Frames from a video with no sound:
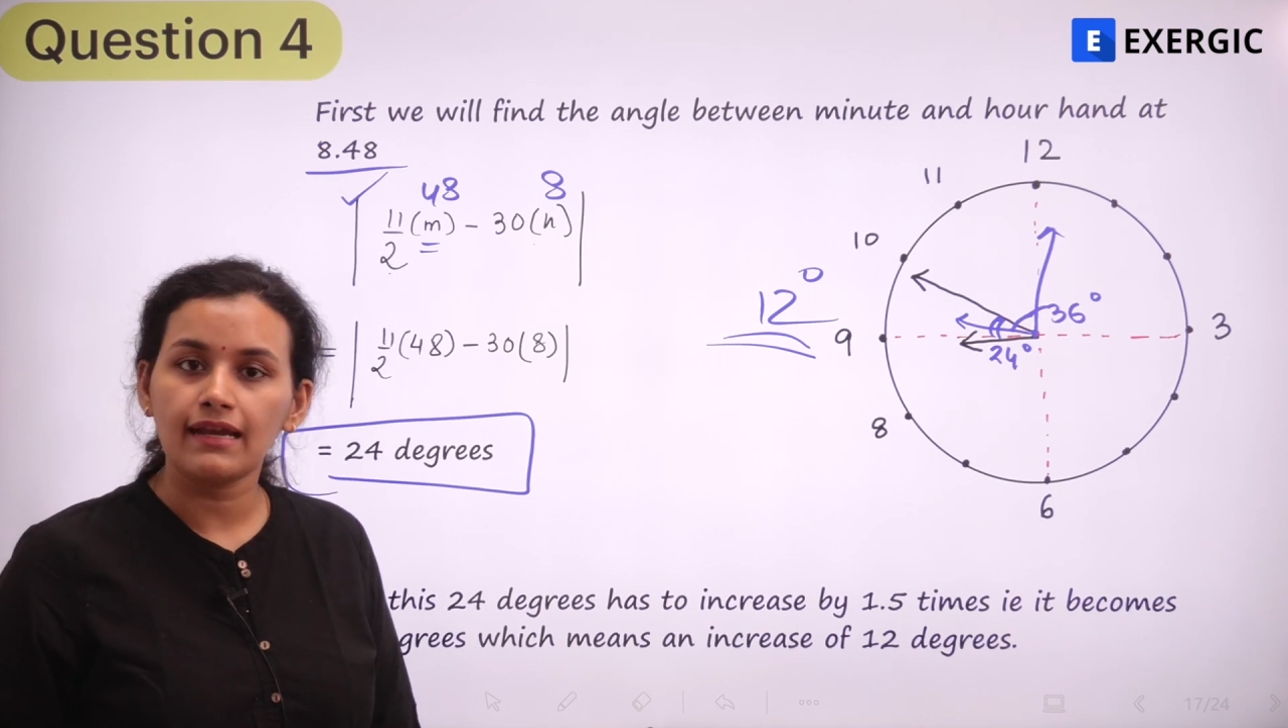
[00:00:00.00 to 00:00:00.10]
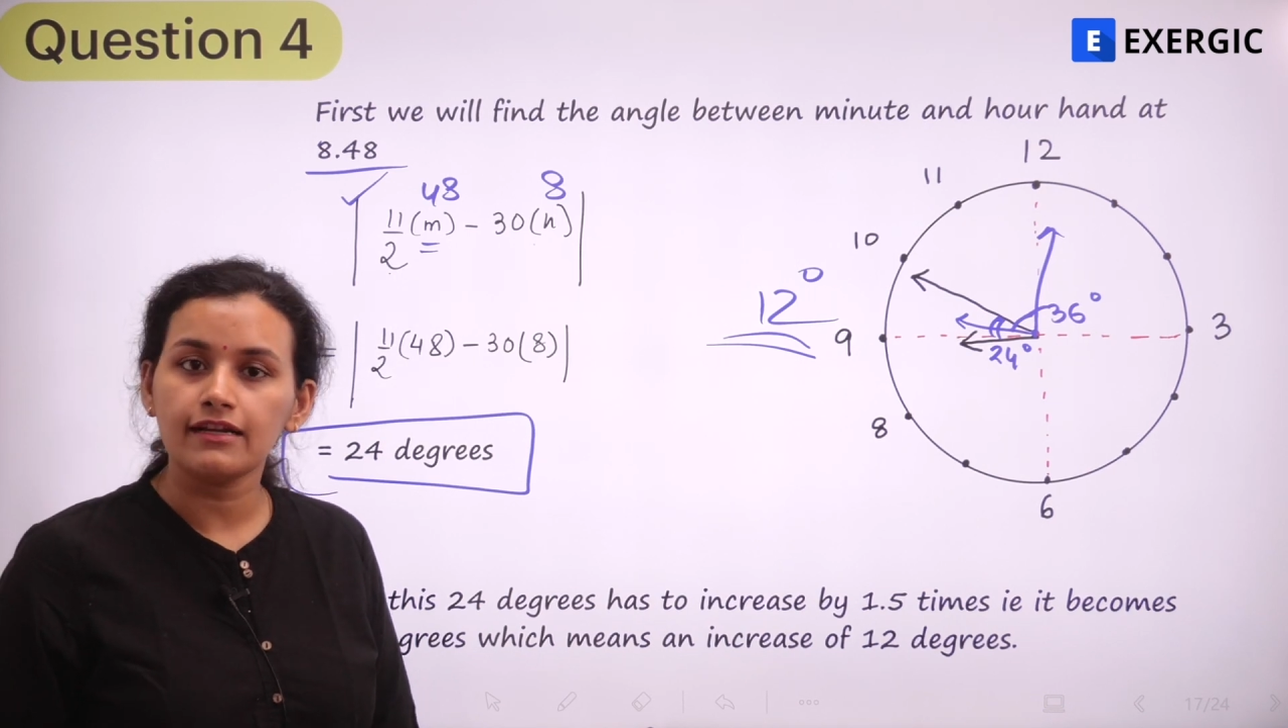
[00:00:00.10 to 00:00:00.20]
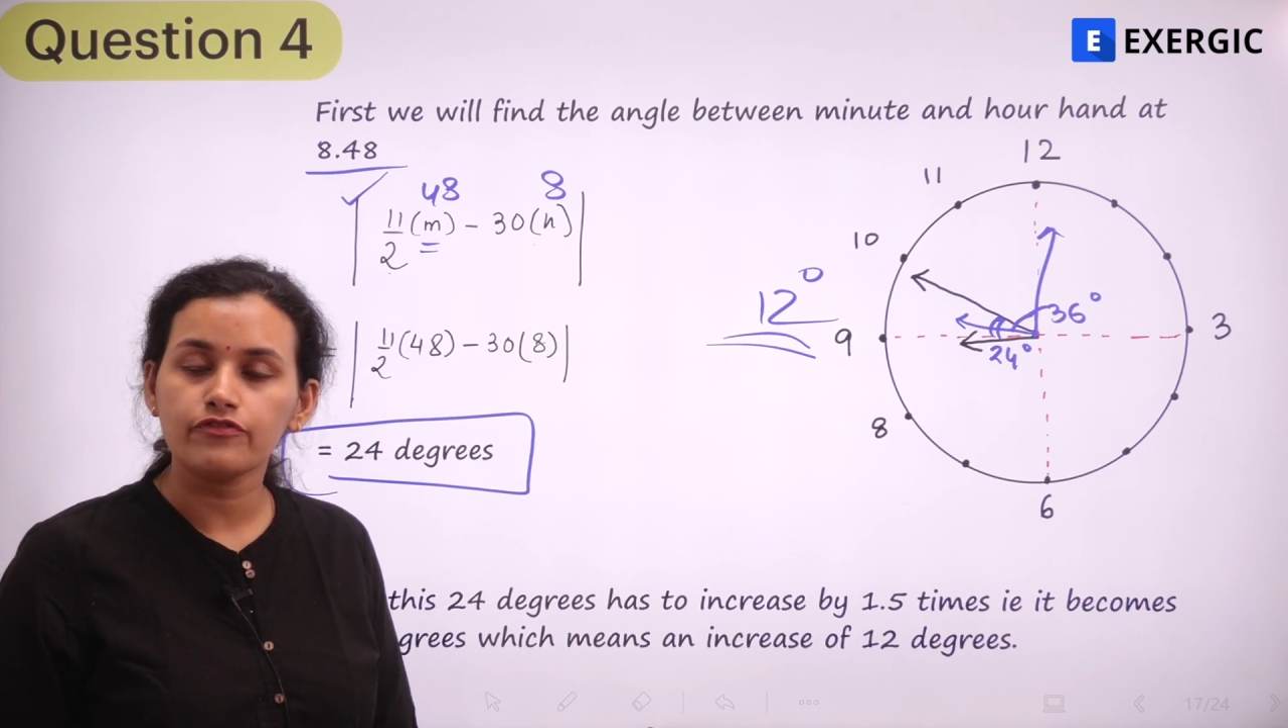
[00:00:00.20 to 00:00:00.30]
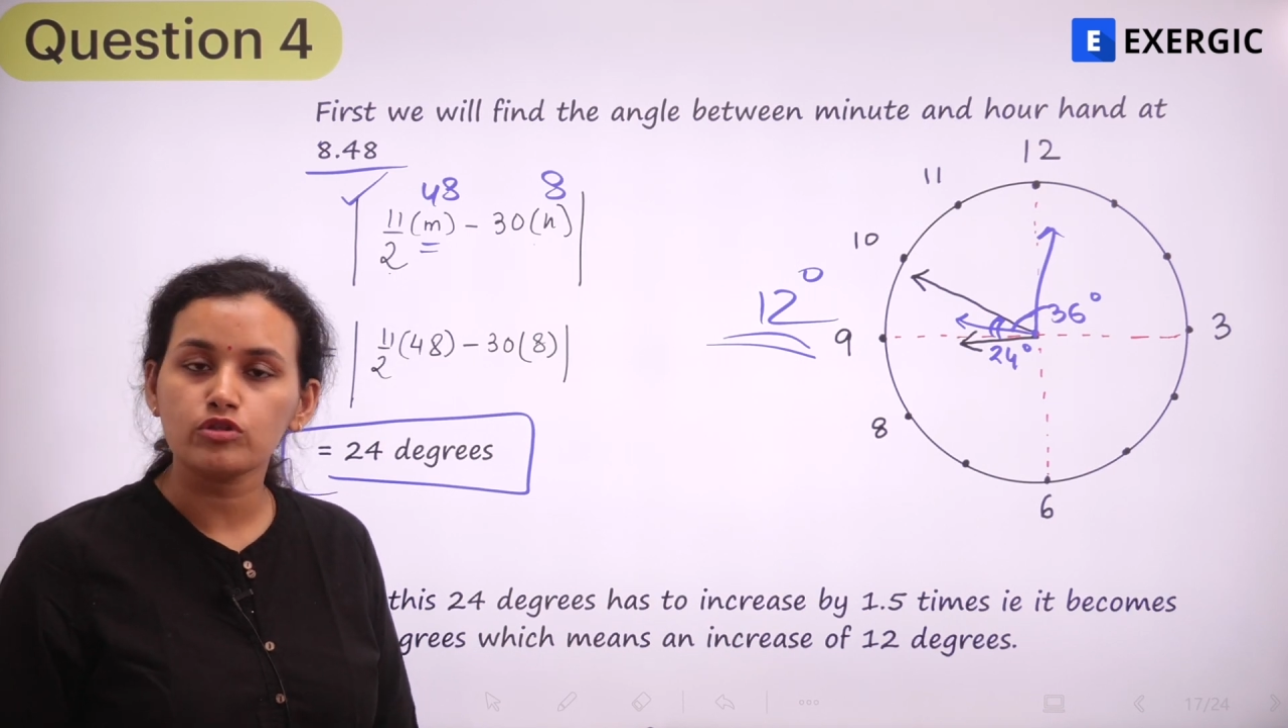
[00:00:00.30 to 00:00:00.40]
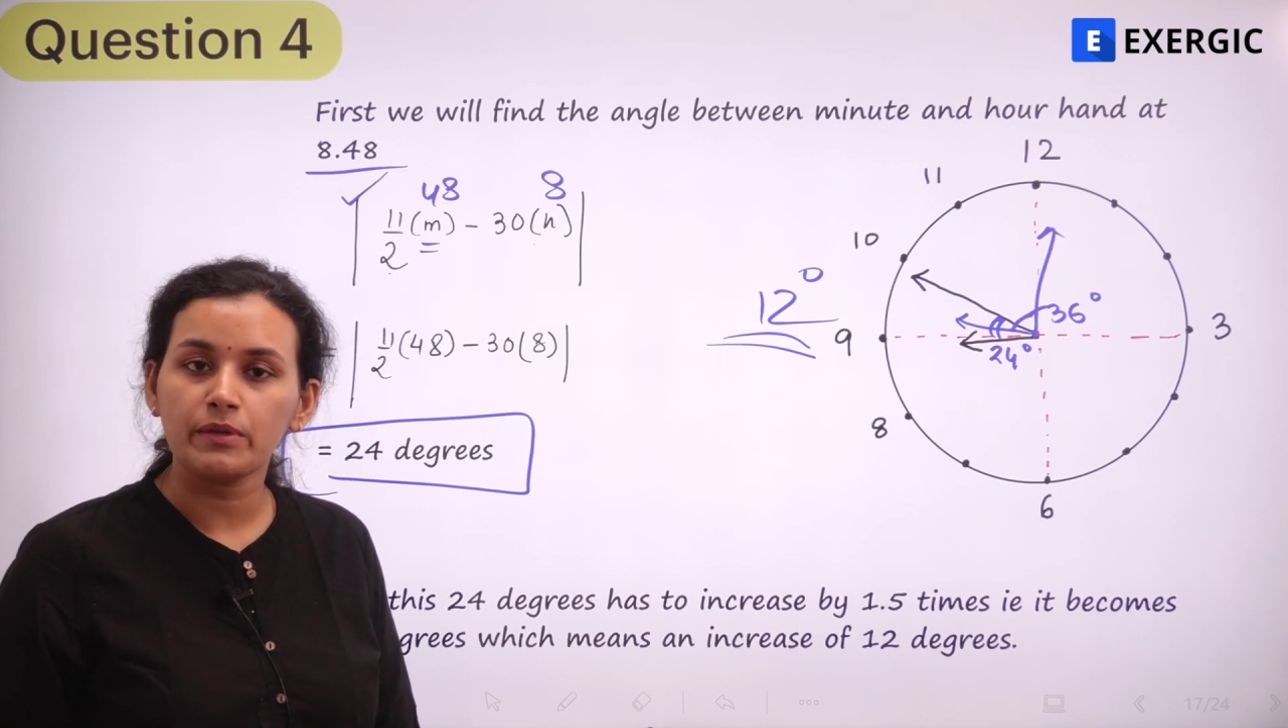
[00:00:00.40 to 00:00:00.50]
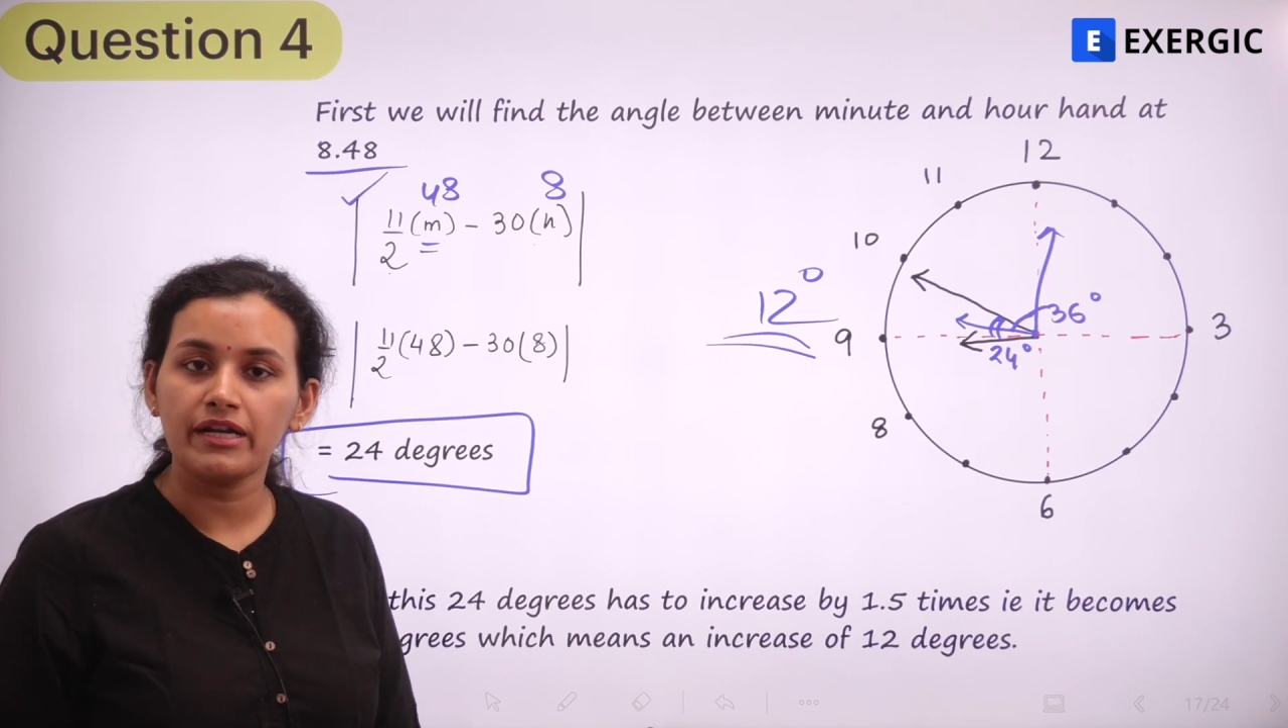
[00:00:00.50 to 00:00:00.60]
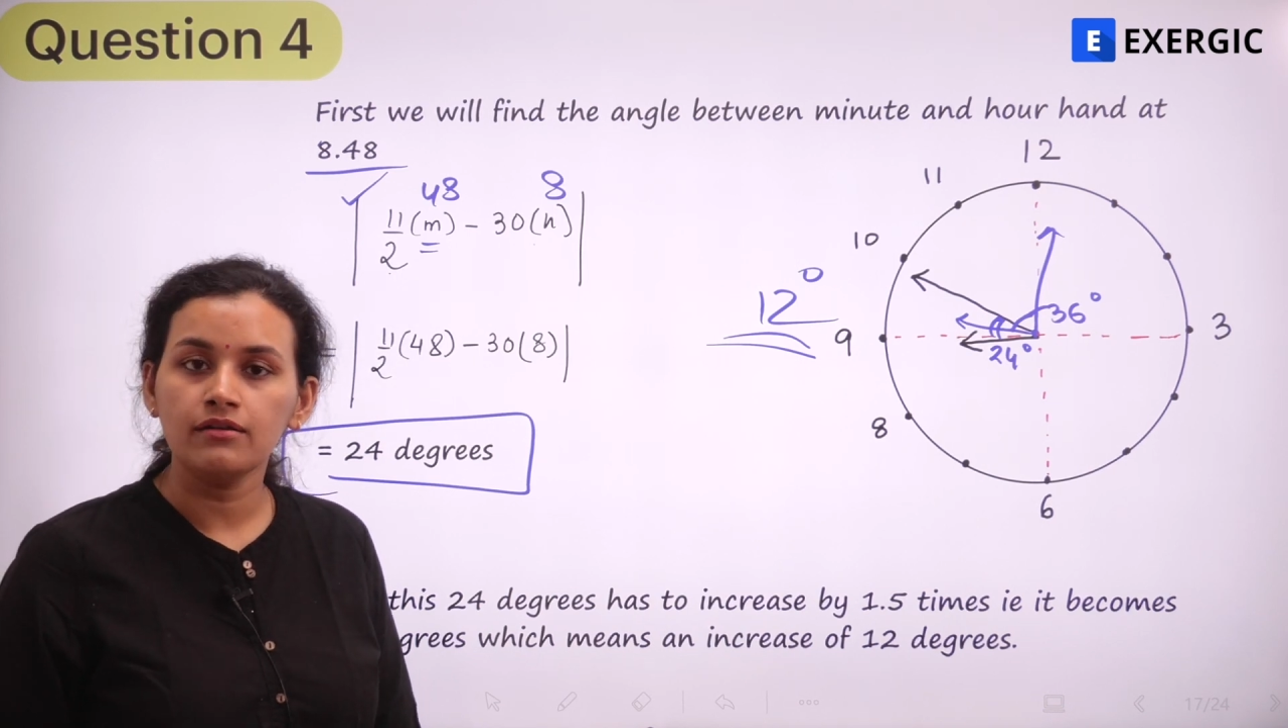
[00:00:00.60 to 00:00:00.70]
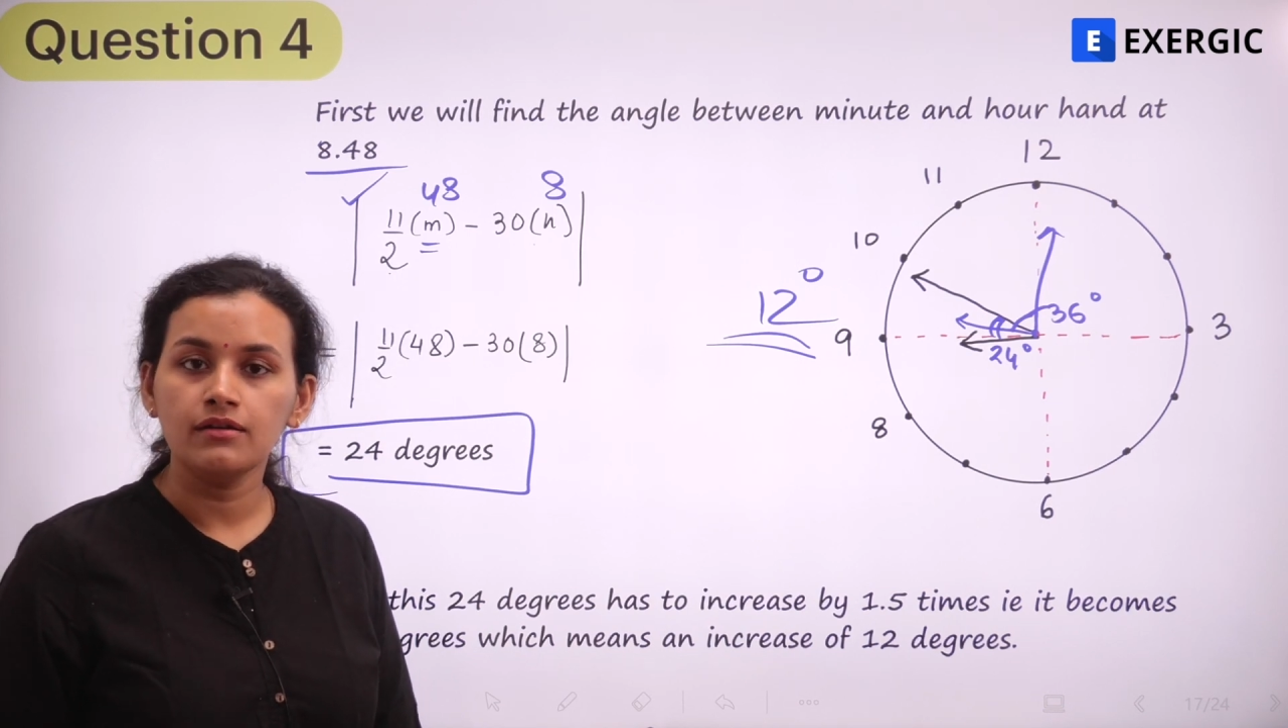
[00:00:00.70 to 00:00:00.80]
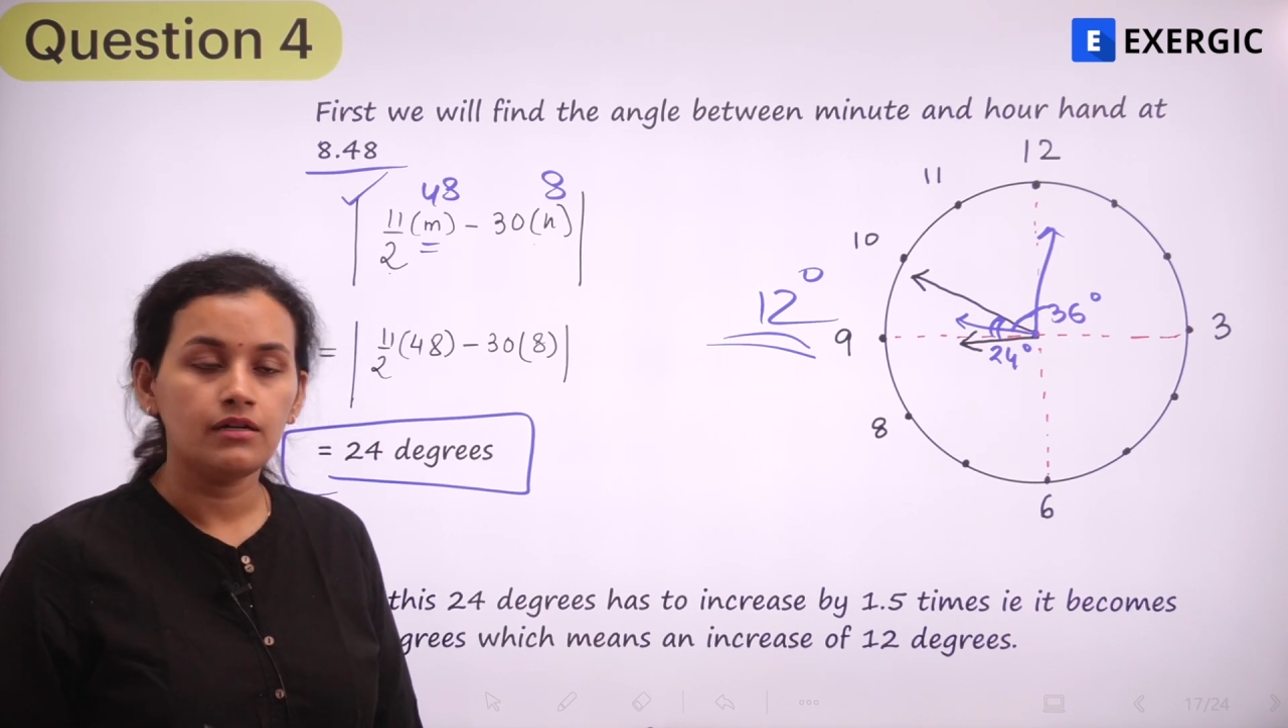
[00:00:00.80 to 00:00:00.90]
relative speed